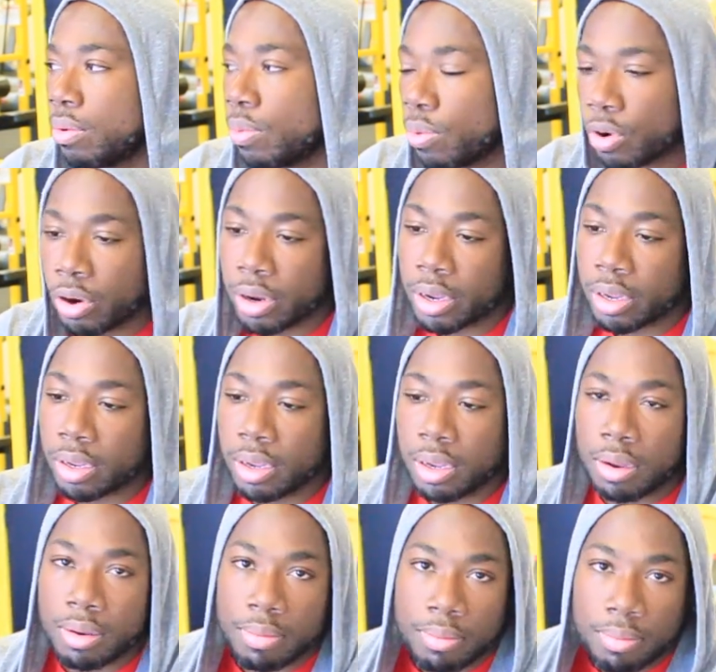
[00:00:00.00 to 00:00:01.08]
Work,
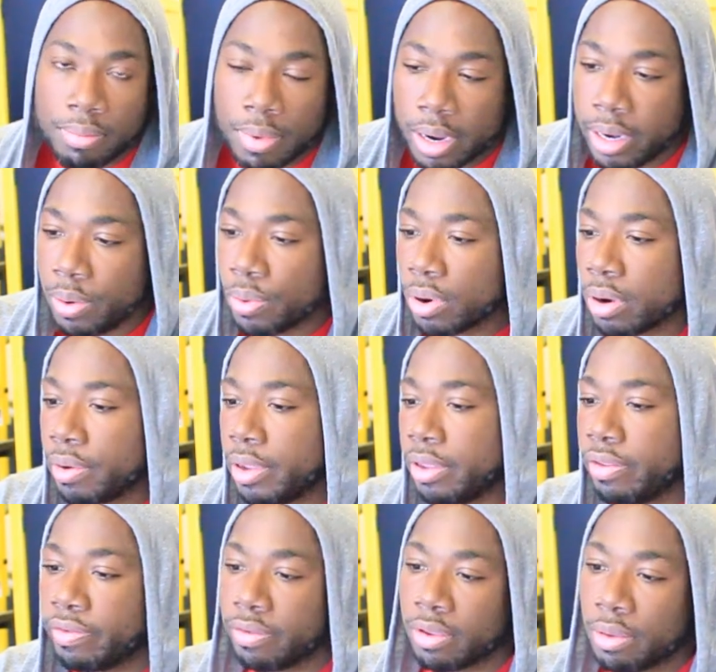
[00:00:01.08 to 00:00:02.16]
money
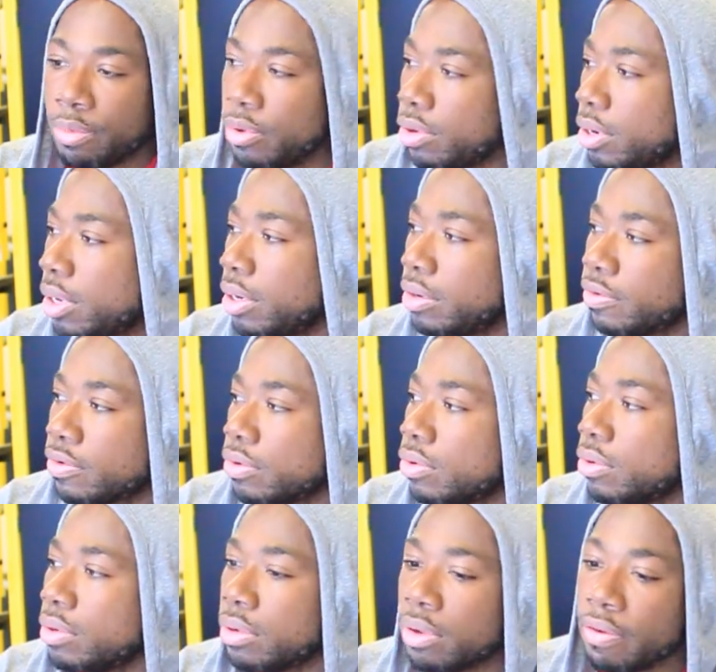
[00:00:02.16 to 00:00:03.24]
worries, commuting,
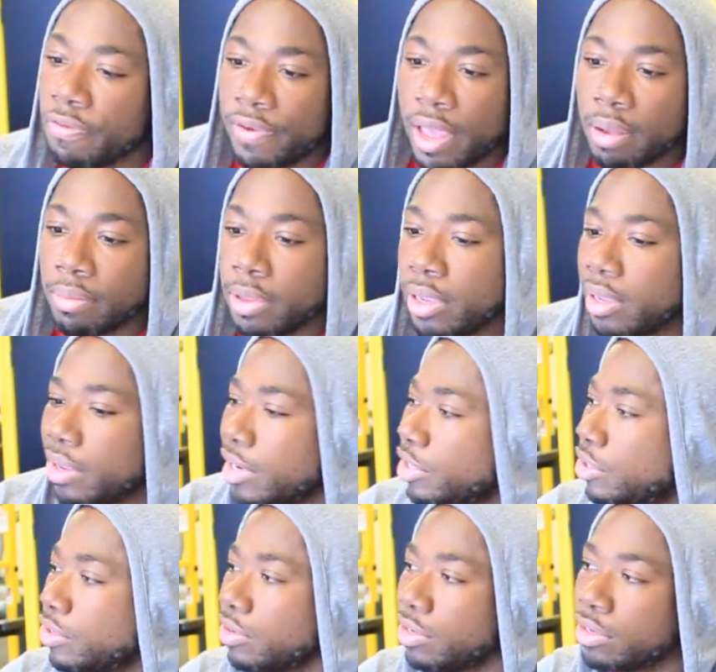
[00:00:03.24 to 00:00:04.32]
school, family
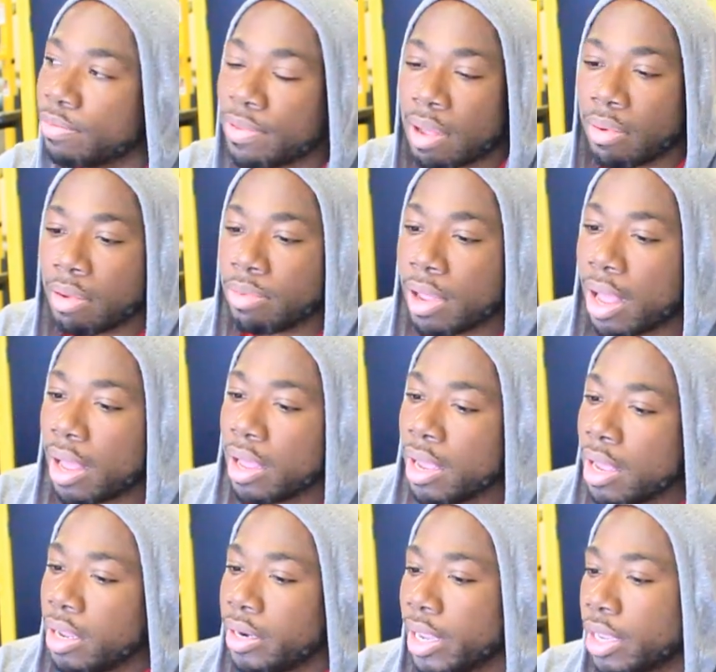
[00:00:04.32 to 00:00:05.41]
issues, blah, blah, blah,
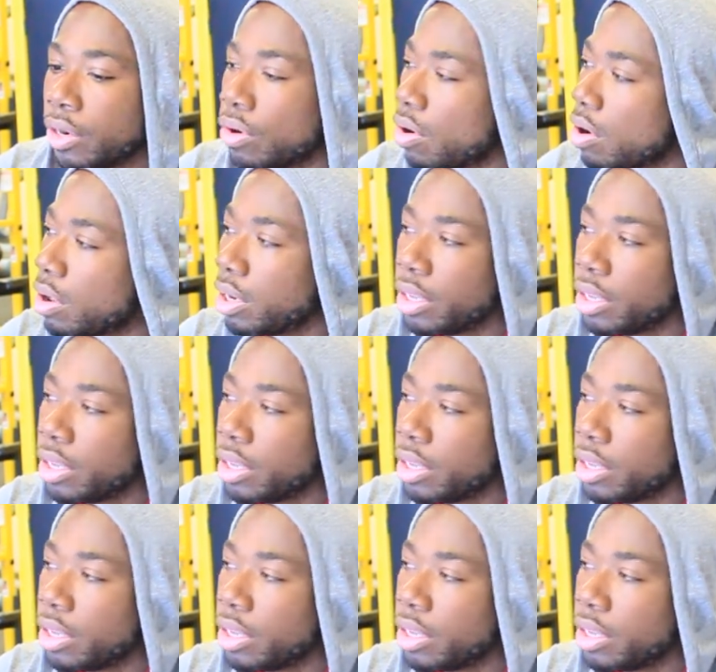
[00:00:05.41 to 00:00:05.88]
they can all